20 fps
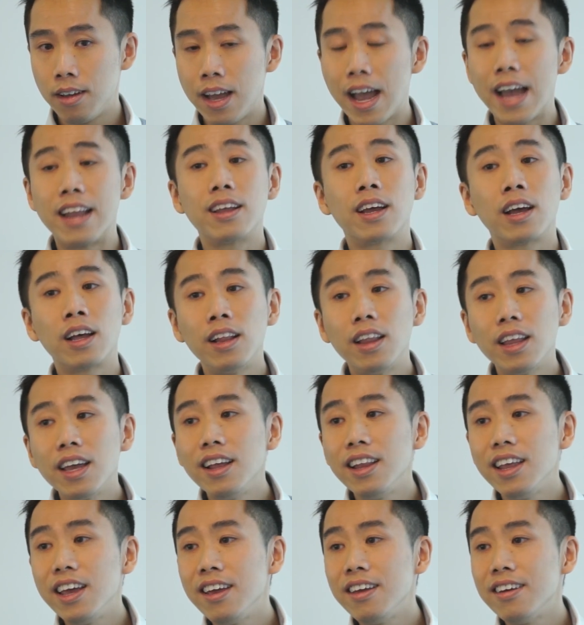And
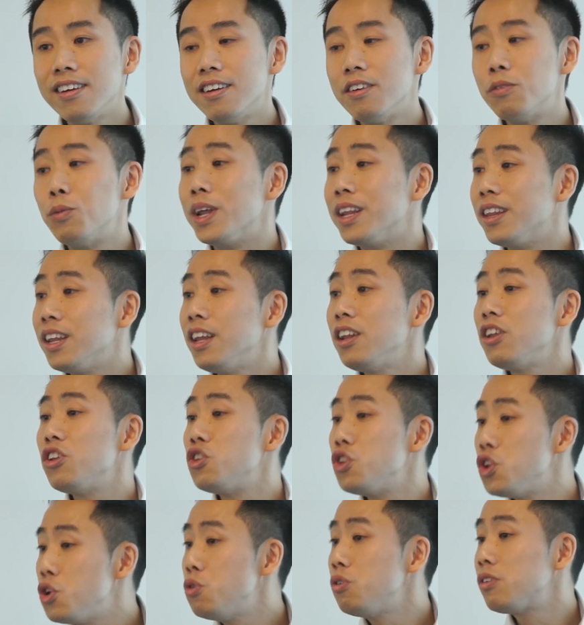clearly, we need
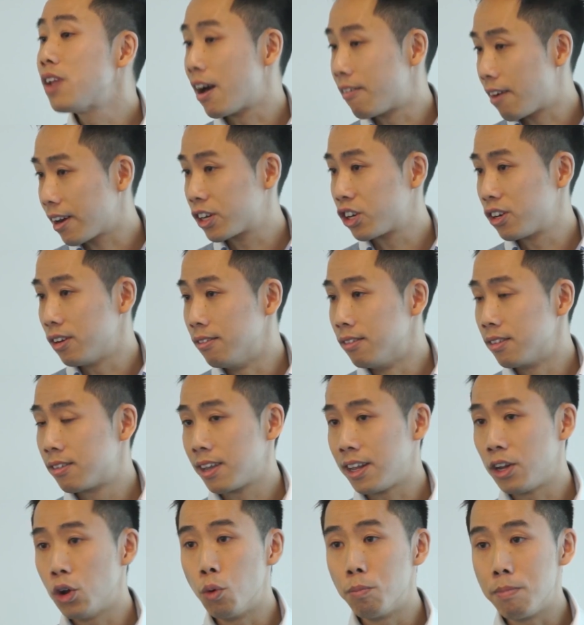new directions
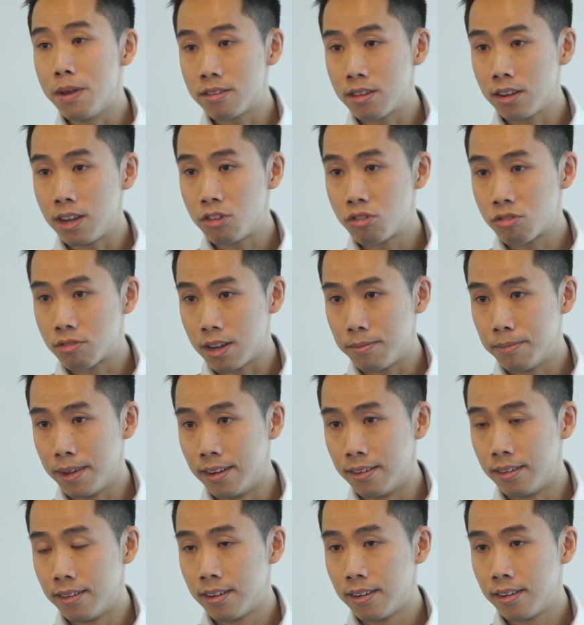in obesity
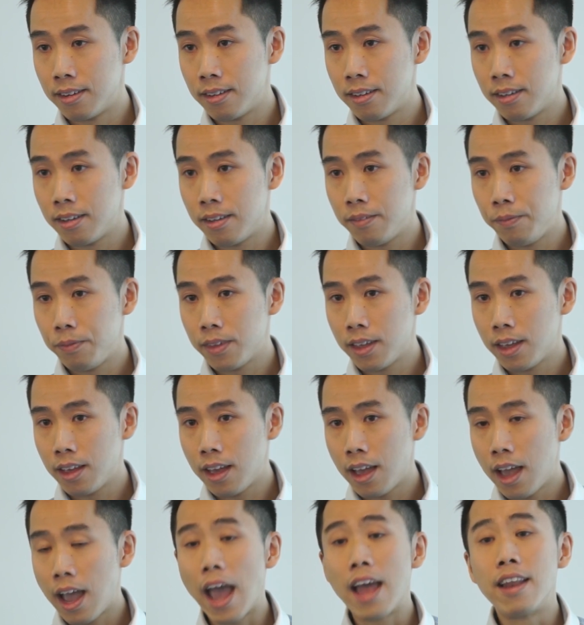treatment.
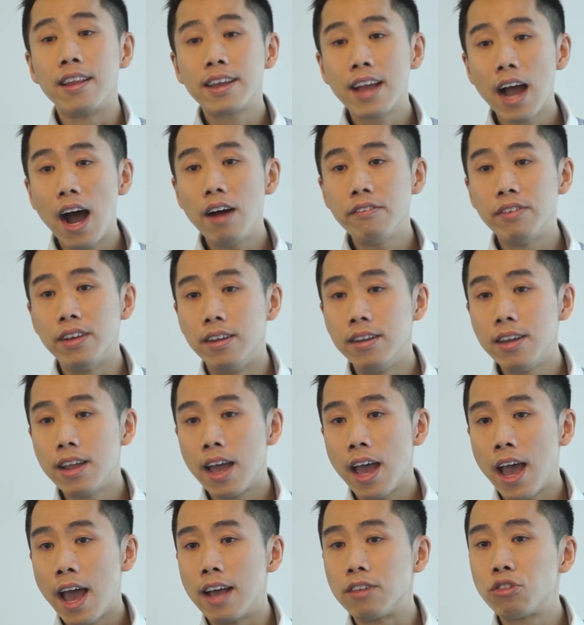And Garvan
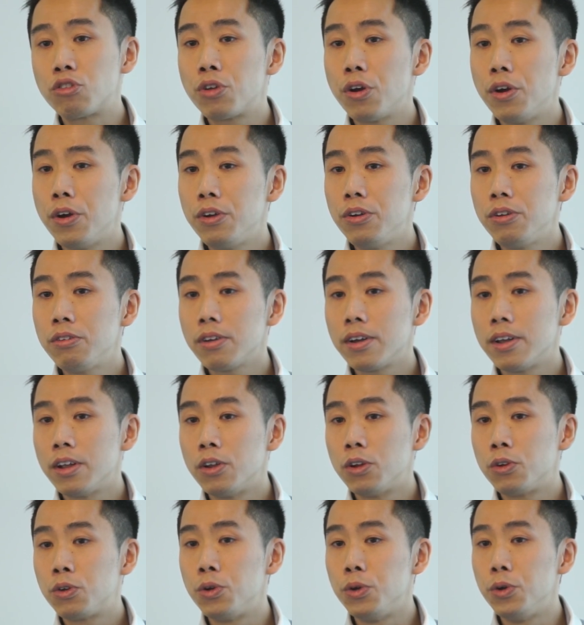has turned
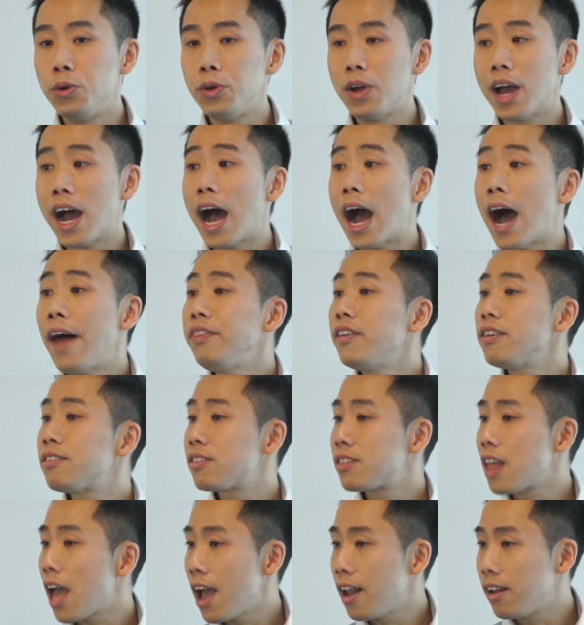to
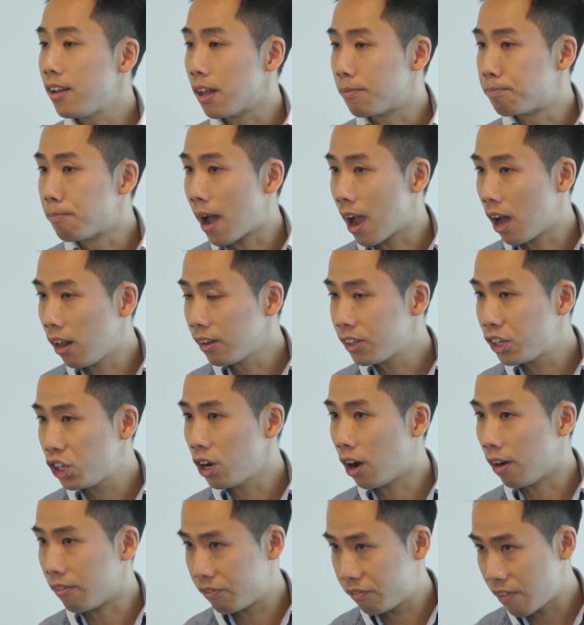understand the biology
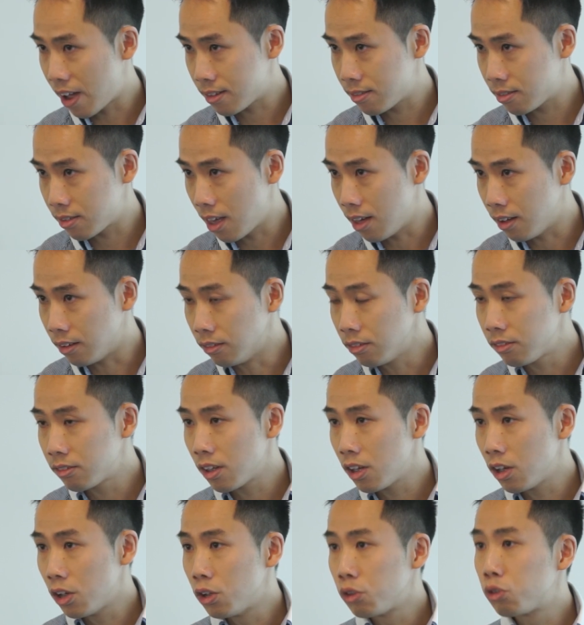of fat cells
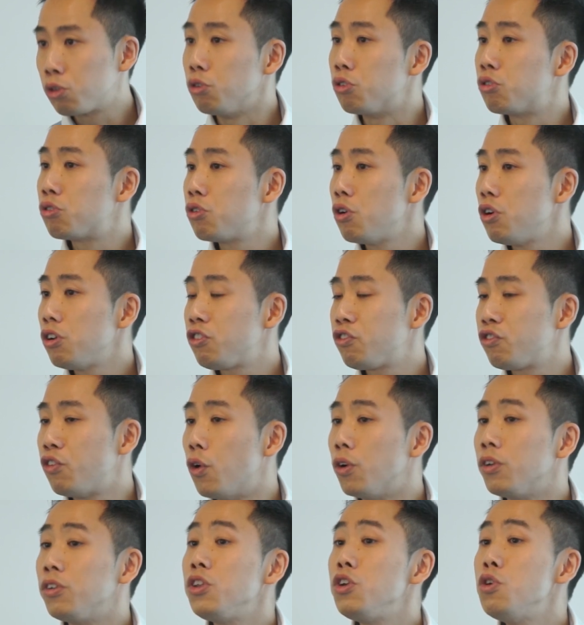to search
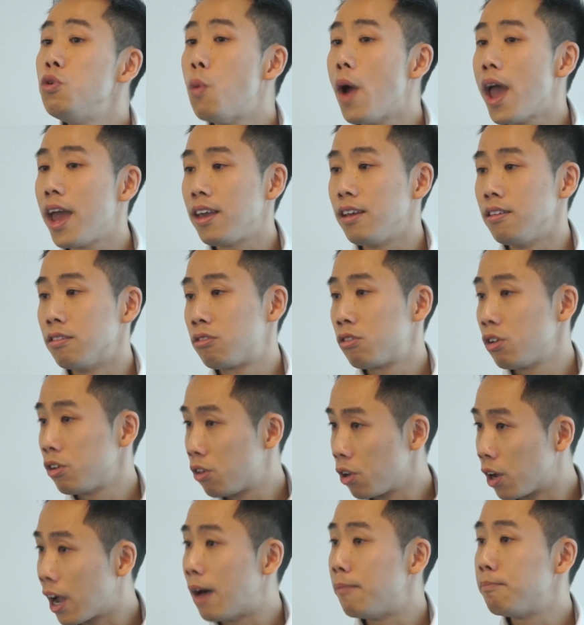for new ways
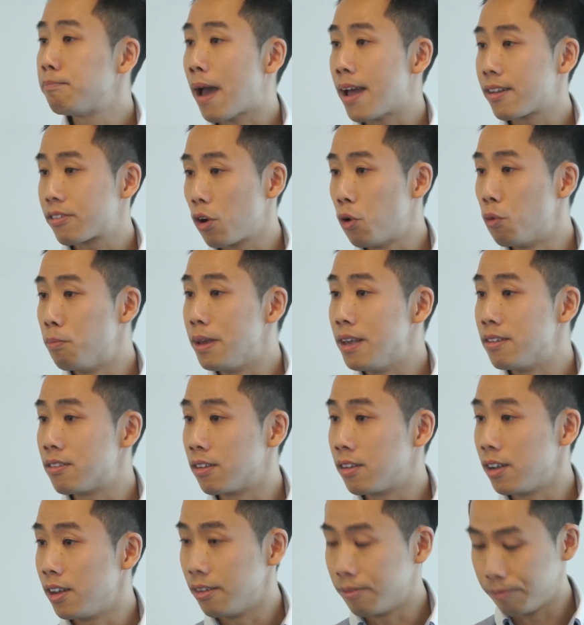to combat
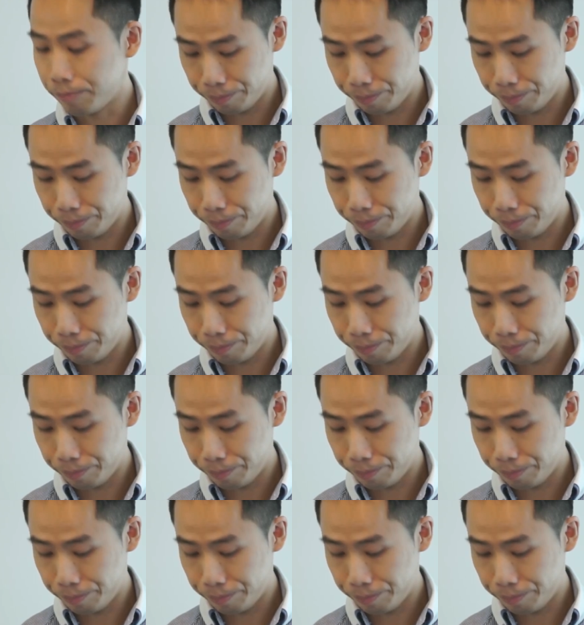obesity.